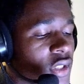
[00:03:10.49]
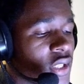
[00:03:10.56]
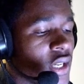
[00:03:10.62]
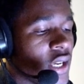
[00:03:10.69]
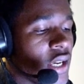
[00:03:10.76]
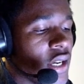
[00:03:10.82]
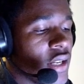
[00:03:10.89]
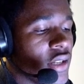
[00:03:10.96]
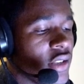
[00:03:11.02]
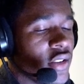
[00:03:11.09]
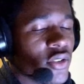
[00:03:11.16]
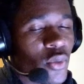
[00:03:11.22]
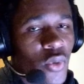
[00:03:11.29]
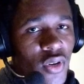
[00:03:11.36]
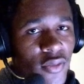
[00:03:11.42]
and
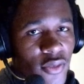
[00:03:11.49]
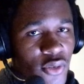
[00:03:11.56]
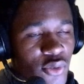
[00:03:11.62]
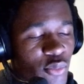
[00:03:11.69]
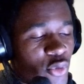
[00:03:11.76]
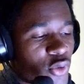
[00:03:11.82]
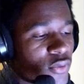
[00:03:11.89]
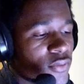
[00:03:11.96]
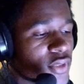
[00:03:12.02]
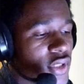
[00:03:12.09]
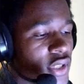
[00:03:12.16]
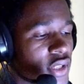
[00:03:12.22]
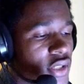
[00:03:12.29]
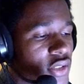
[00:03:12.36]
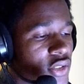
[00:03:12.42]
either one of those moves
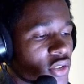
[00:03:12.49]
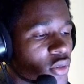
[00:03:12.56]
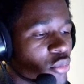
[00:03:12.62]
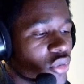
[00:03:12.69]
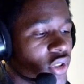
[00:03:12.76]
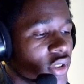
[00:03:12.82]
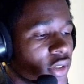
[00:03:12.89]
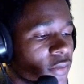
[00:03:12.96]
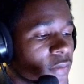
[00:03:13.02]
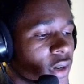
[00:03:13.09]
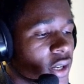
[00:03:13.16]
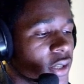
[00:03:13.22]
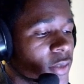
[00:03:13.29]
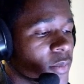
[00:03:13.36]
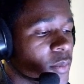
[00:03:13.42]
is completely
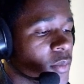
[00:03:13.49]
fine.